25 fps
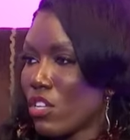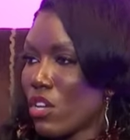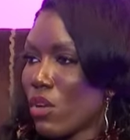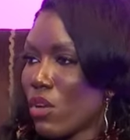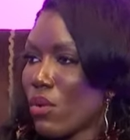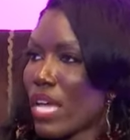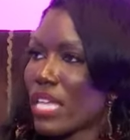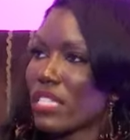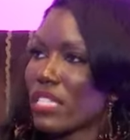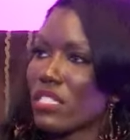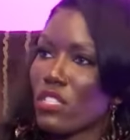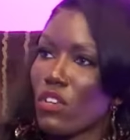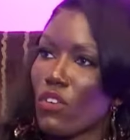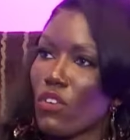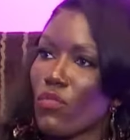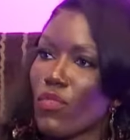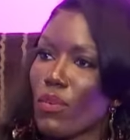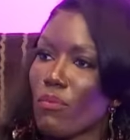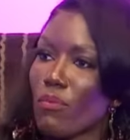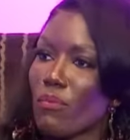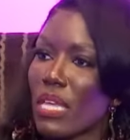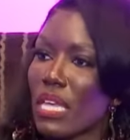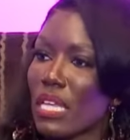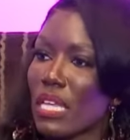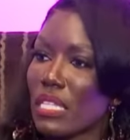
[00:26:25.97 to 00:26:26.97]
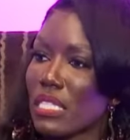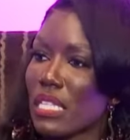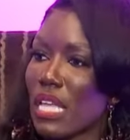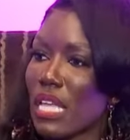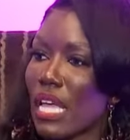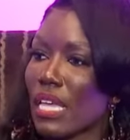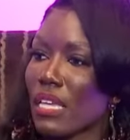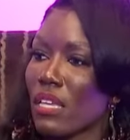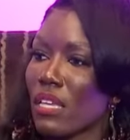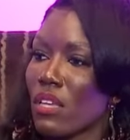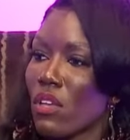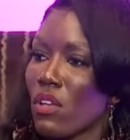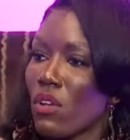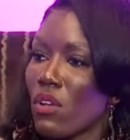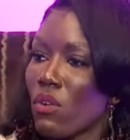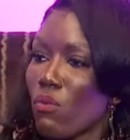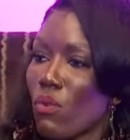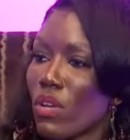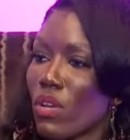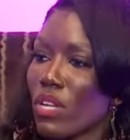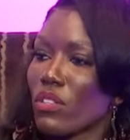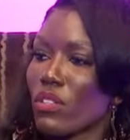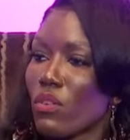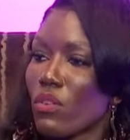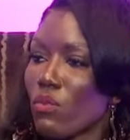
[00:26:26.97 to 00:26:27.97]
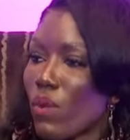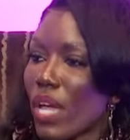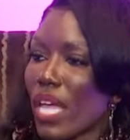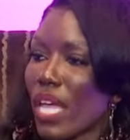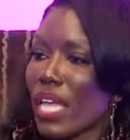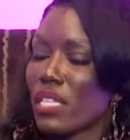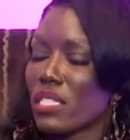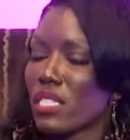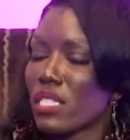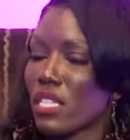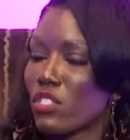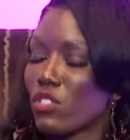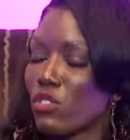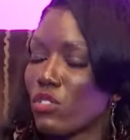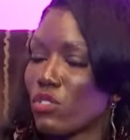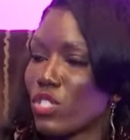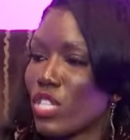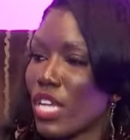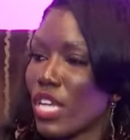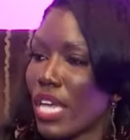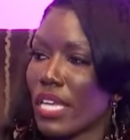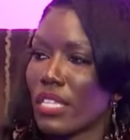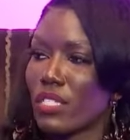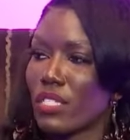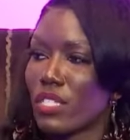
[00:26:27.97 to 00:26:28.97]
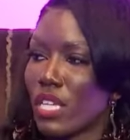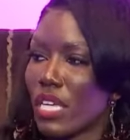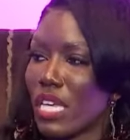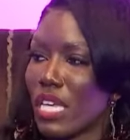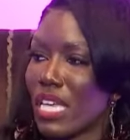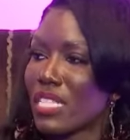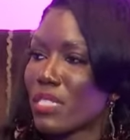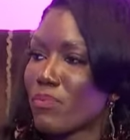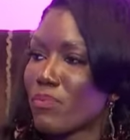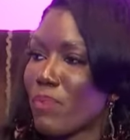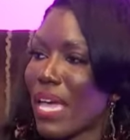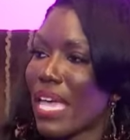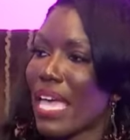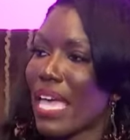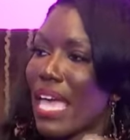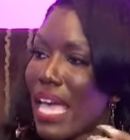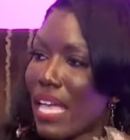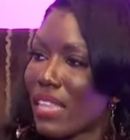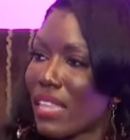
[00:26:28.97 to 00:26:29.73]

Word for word: you know? And so for me, it's like one of the ways that you change it is by